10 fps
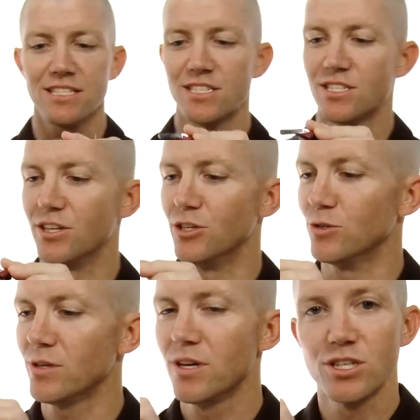this is the
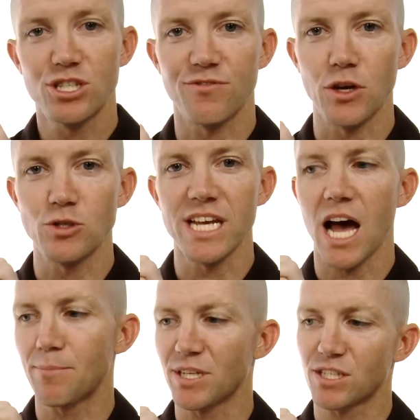new Tifosi
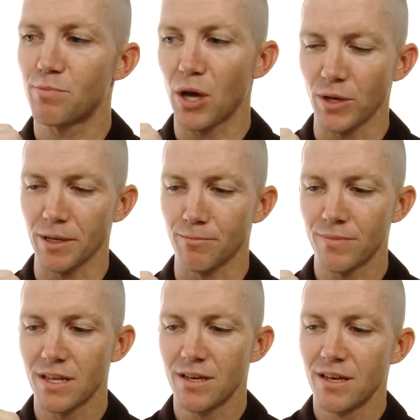Optics Podium.
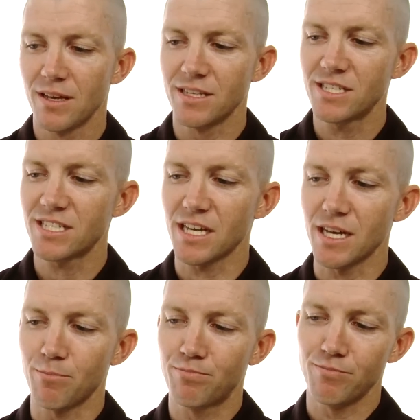This is
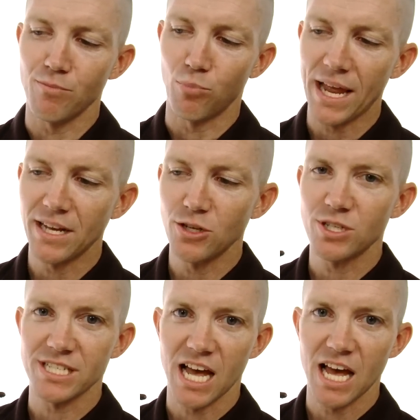a brand new
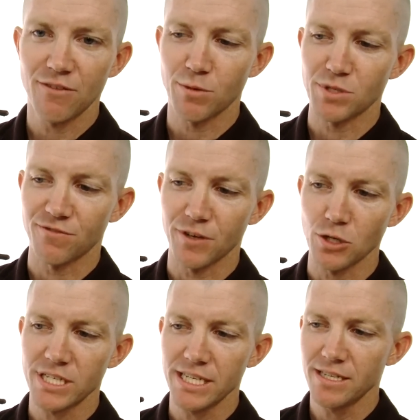design from
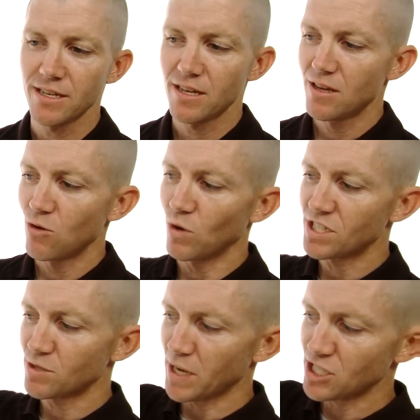Tifosi.
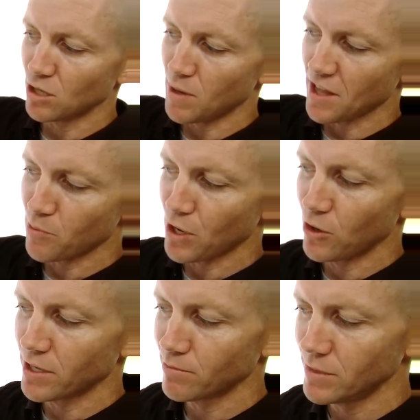What's special about the
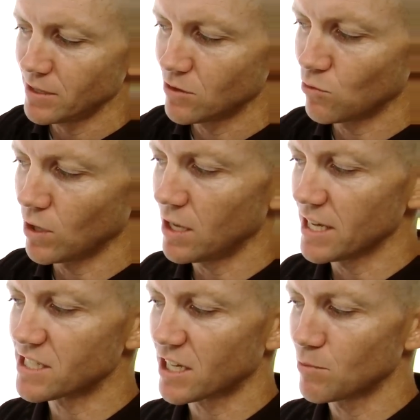podium? Well,
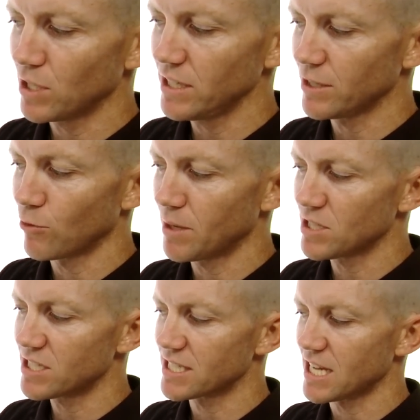it's a completely
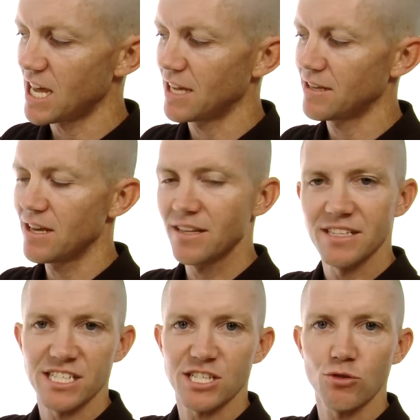rimless design.
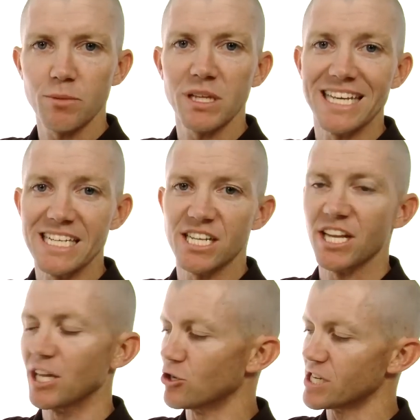It's extremely easy
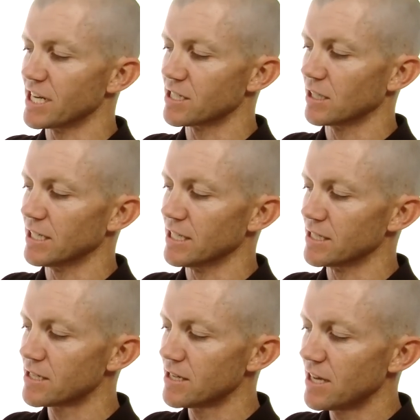to interchange the
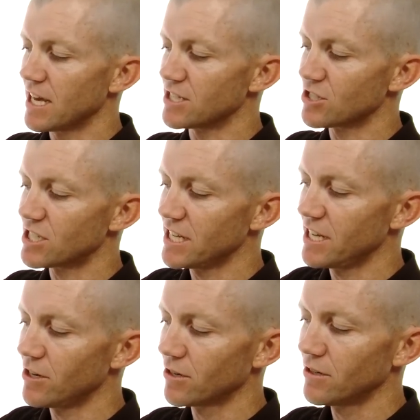lens. As you see
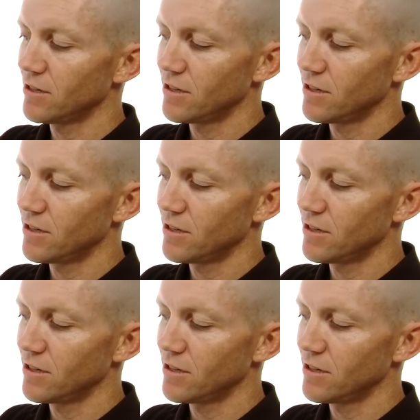here,